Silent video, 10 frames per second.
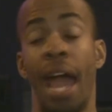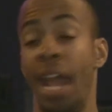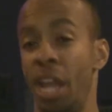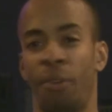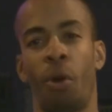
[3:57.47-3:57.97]

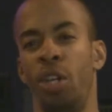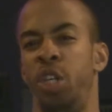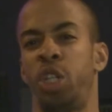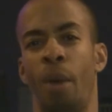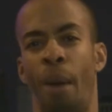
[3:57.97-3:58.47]
And of course,
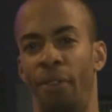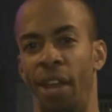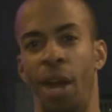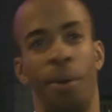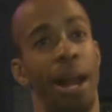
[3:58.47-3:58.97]
you saw my
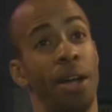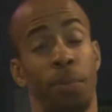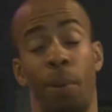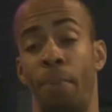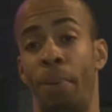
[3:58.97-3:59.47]
video, and I was
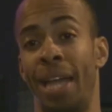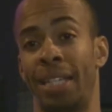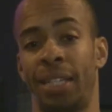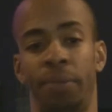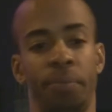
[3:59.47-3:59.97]
pretty
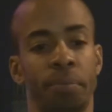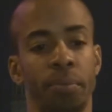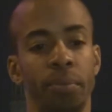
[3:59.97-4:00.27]
pissed